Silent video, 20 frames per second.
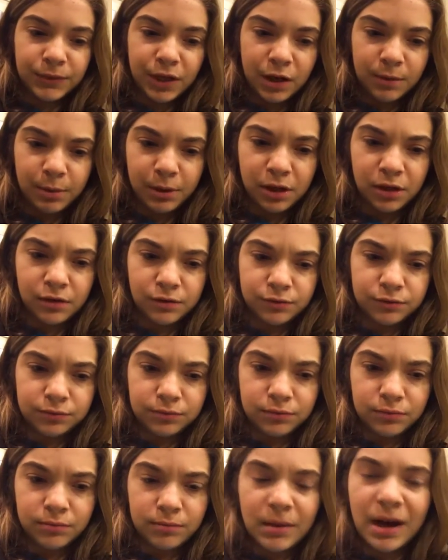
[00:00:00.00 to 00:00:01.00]
above
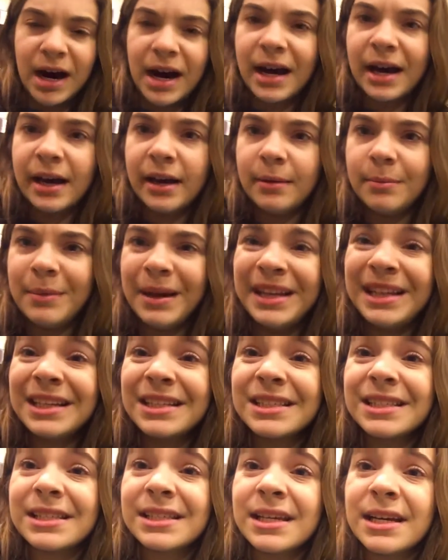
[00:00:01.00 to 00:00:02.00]
my
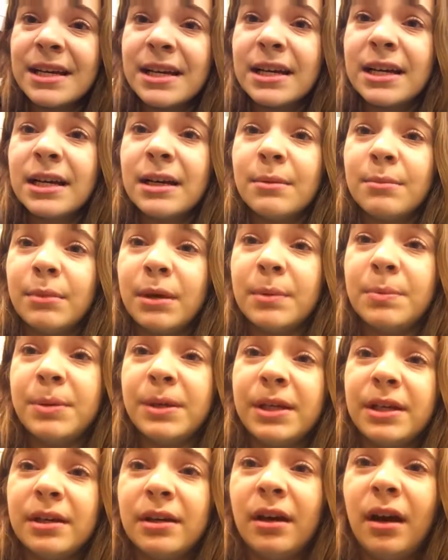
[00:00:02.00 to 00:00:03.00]
maintenance, might
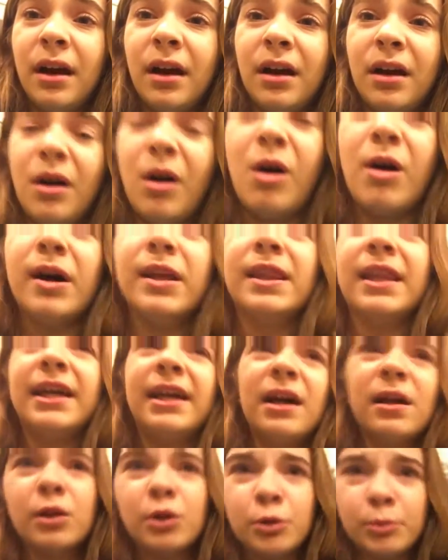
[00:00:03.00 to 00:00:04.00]
be on
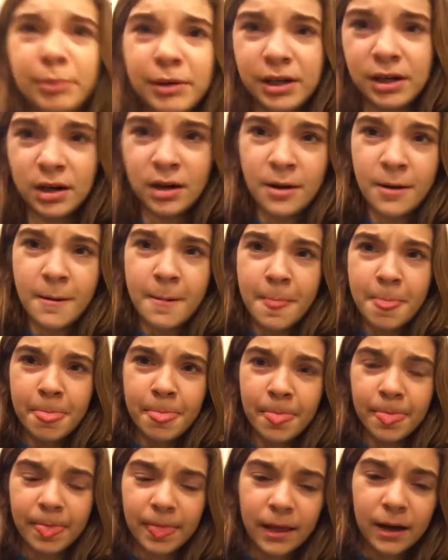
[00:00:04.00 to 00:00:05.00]
like a little bit
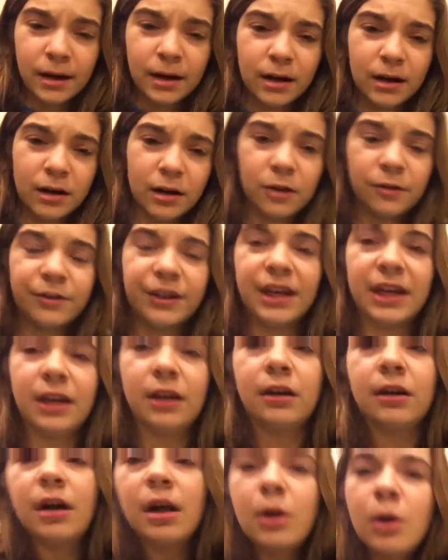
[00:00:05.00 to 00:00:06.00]
of
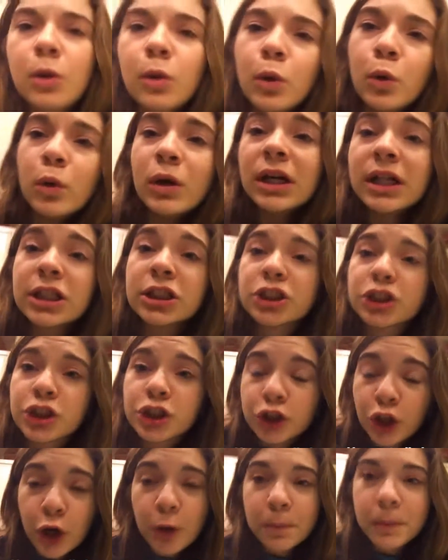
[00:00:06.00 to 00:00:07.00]
a caloric
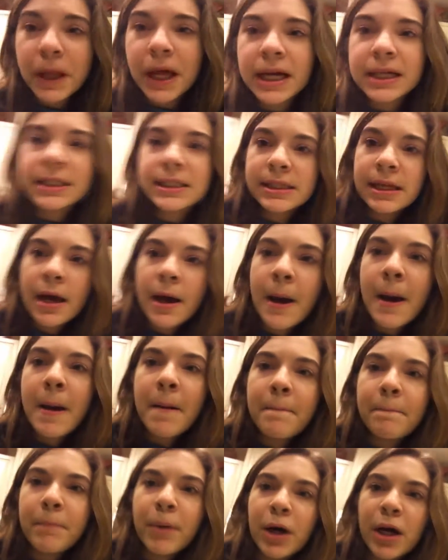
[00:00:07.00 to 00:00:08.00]
surplus,
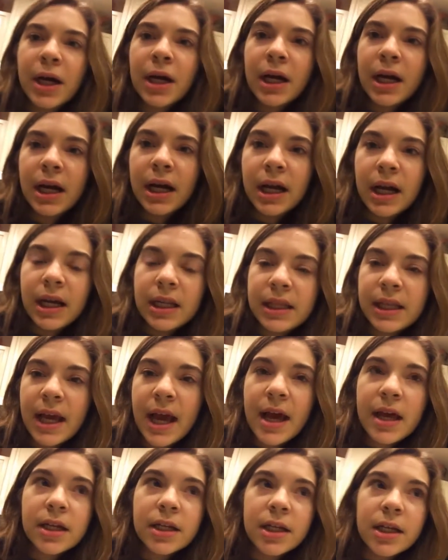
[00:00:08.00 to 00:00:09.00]
but in the
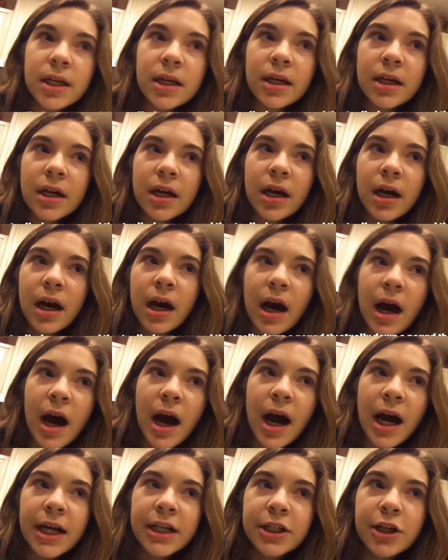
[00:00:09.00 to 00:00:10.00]
end,
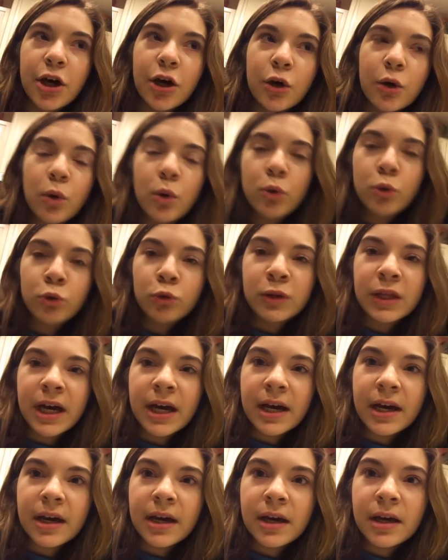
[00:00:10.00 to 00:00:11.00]
I know
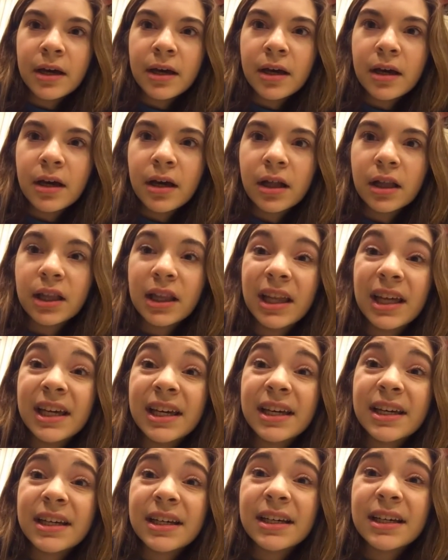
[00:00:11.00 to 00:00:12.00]
that
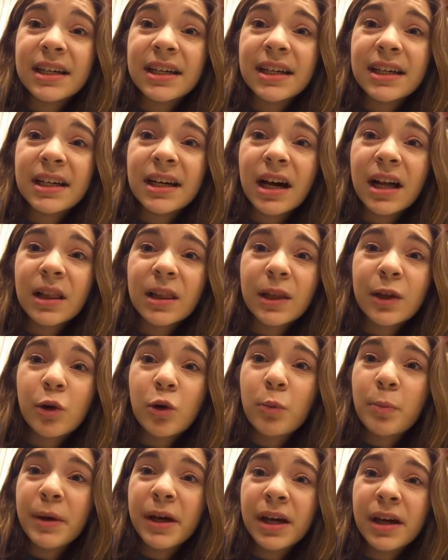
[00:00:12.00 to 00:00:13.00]
like a
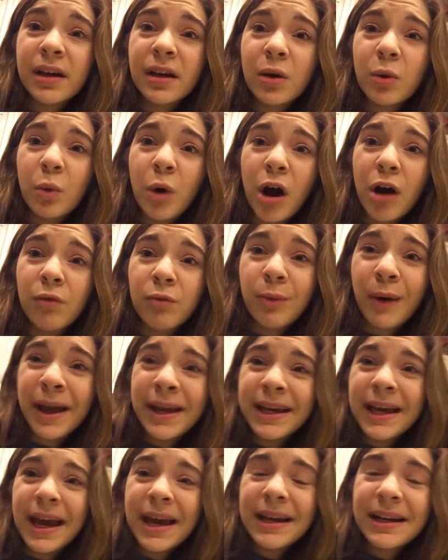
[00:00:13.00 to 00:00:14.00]
little bit of
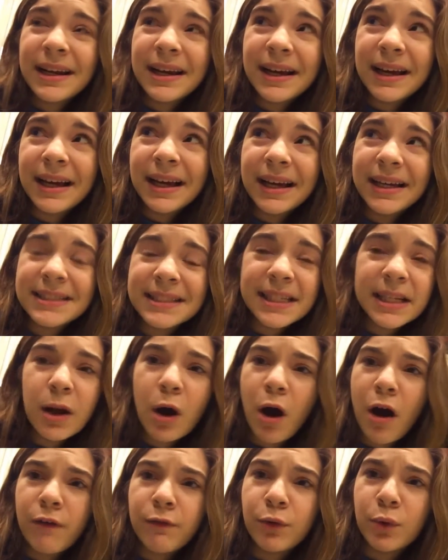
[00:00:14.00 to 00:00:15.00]
weight gain isn't
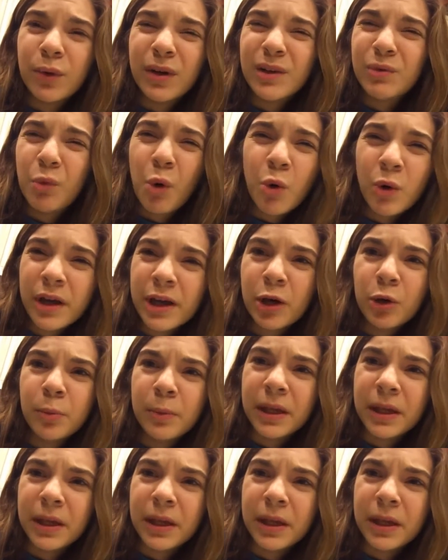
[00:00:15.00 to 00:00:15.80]
awful and won't kill